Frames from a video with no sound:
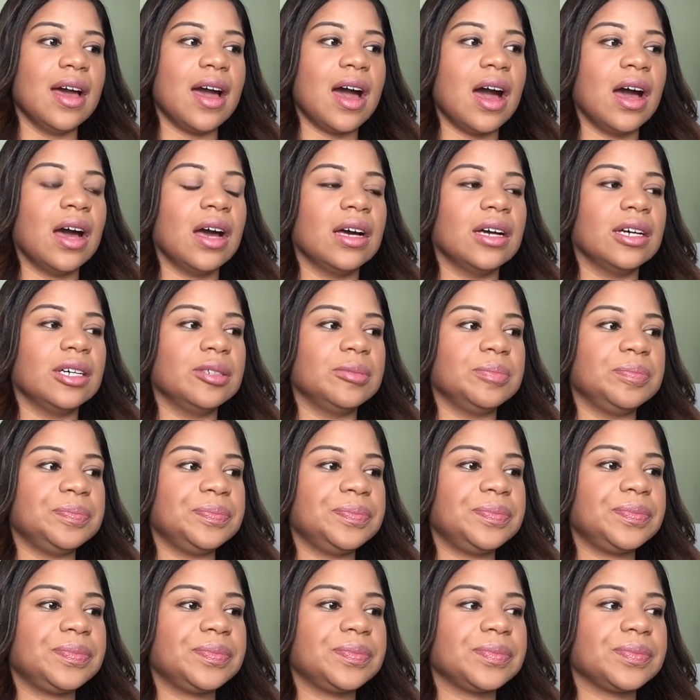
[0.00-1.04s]
oh
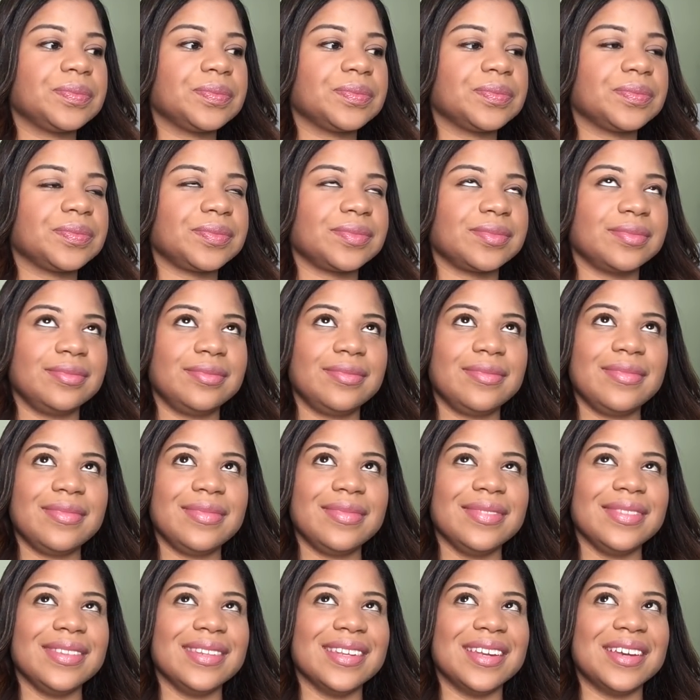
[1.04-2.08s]

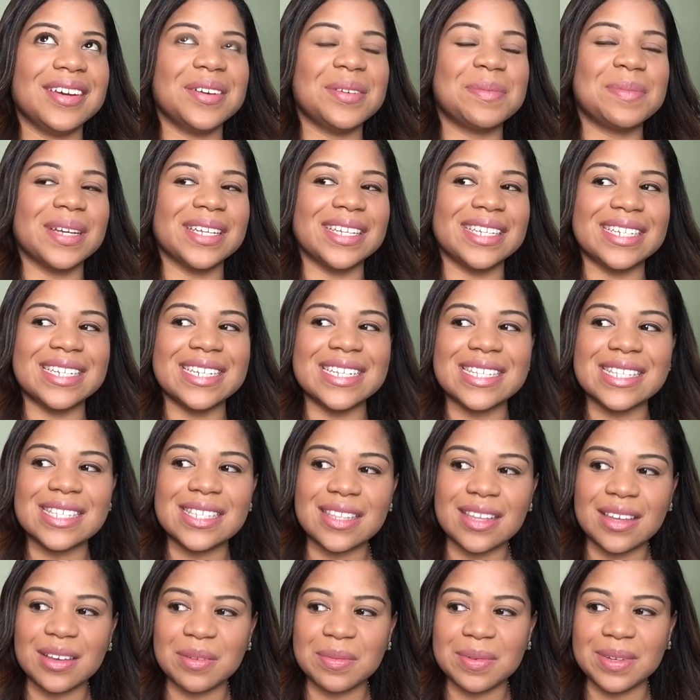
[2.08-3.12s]
my goodness,
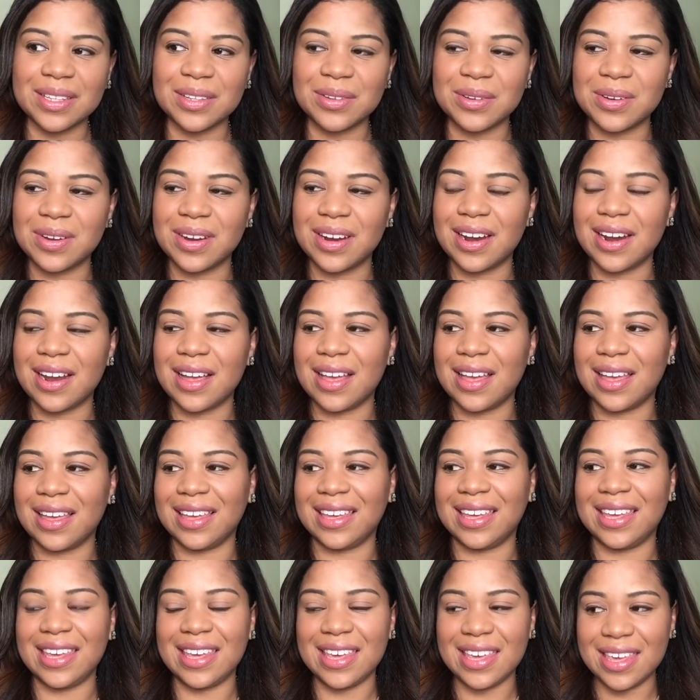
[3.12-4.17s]

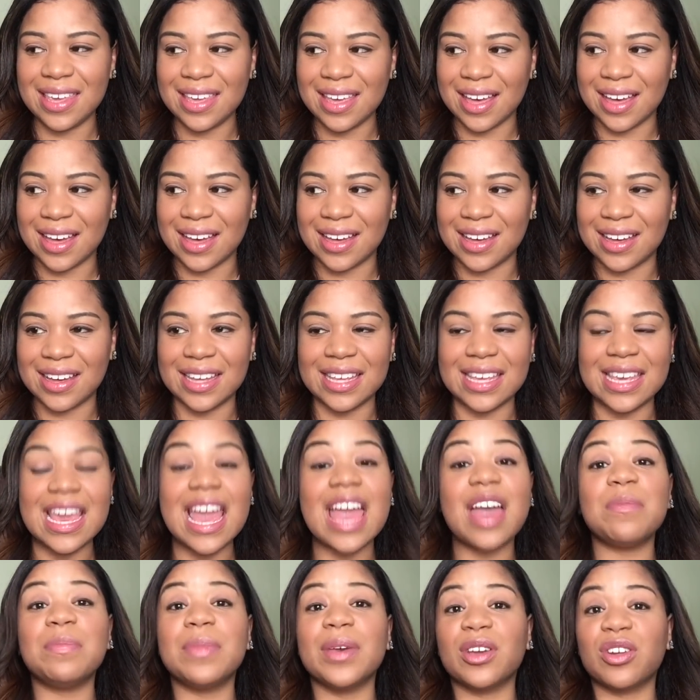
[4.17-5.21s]
he
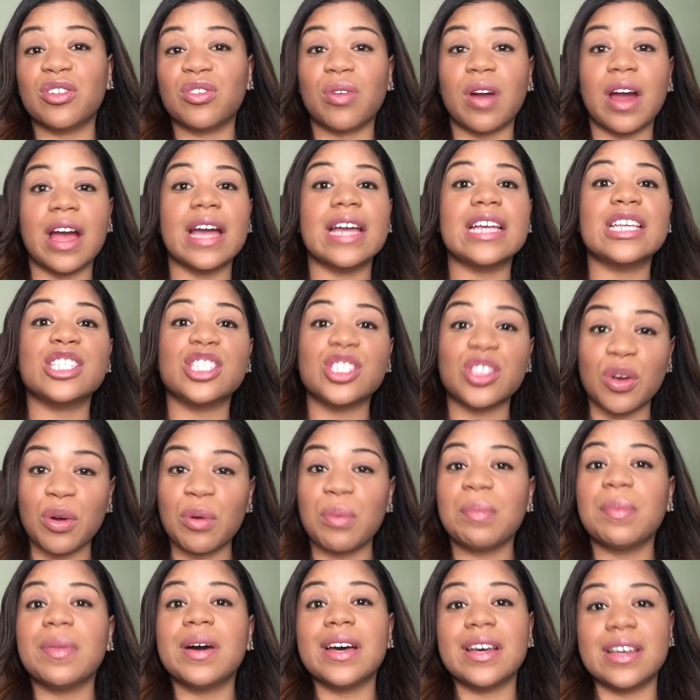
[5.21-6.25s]
had been crying so
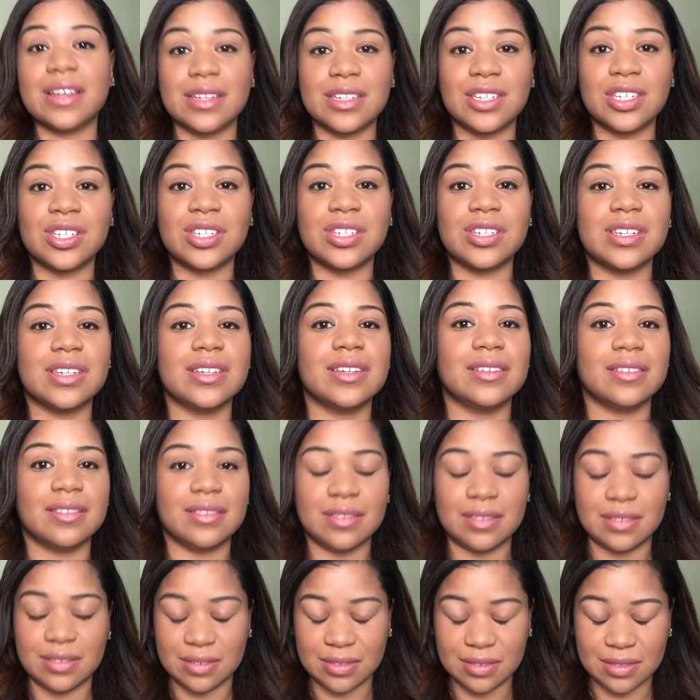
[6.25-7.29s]
much
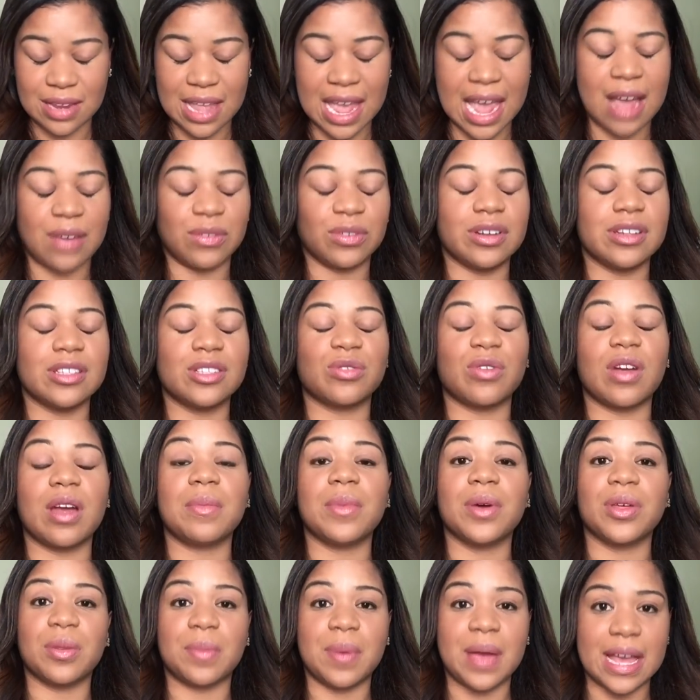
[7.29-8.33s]
after his
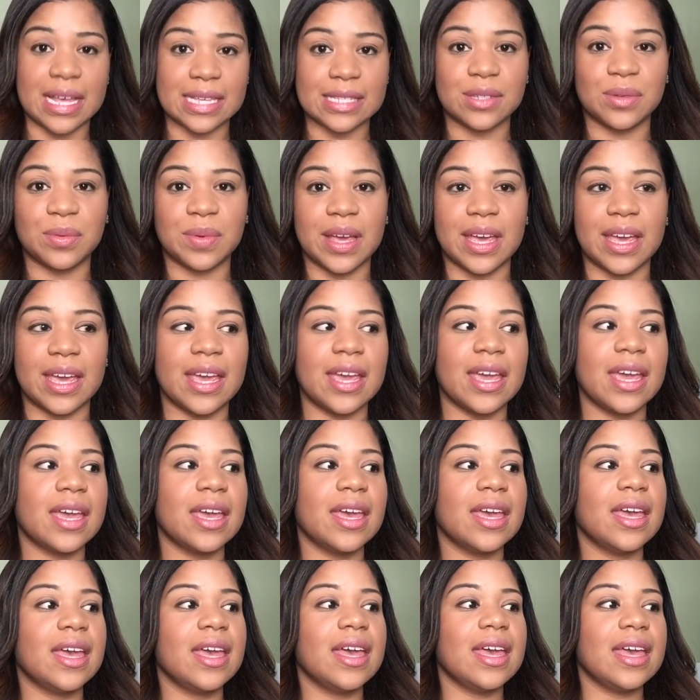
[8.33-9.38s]
grandmother passed away.
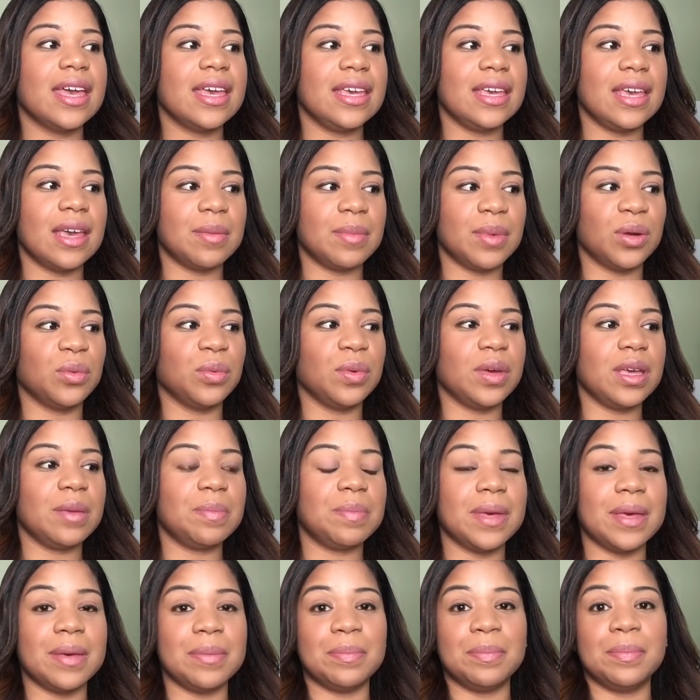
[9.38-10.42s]
He had been
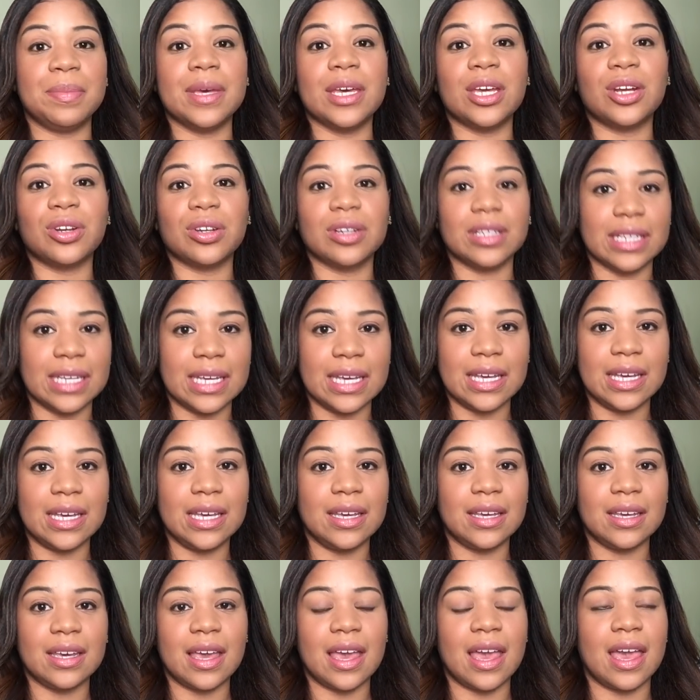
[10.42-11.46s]
weeping
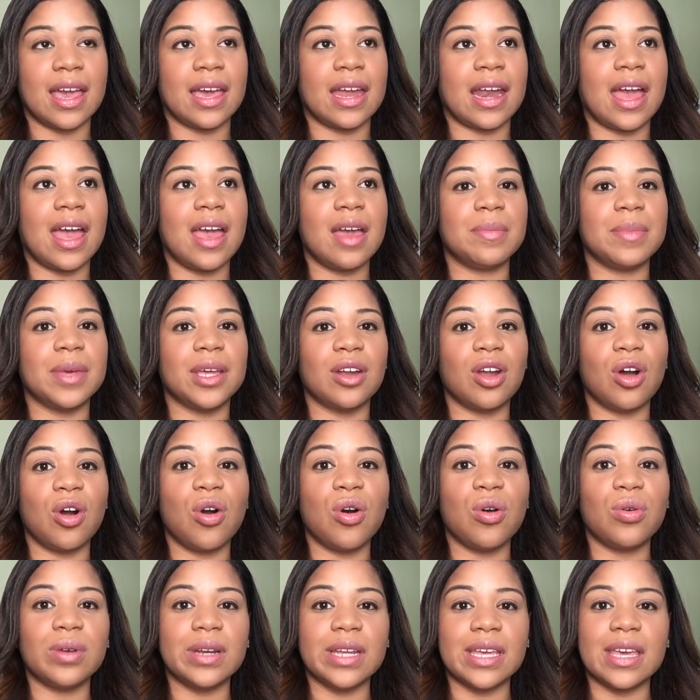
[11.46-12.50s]
bitterly, and I had been
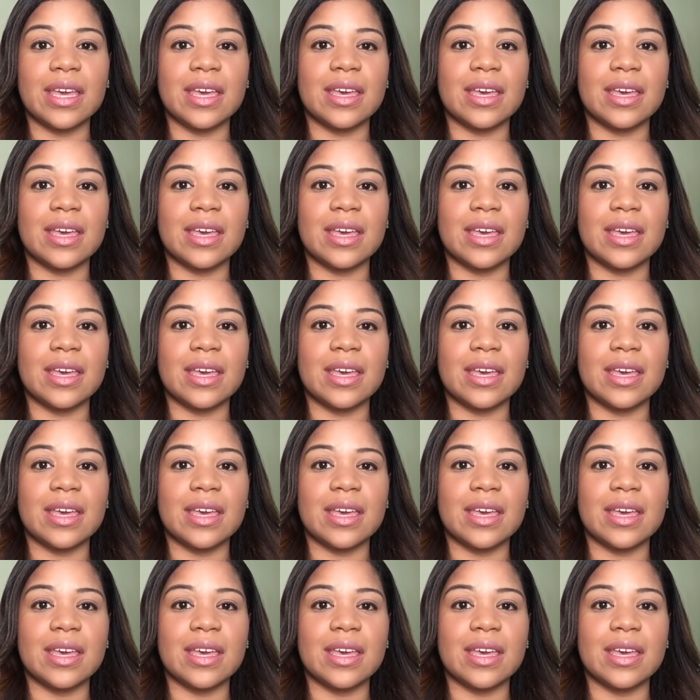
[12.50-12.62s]
holding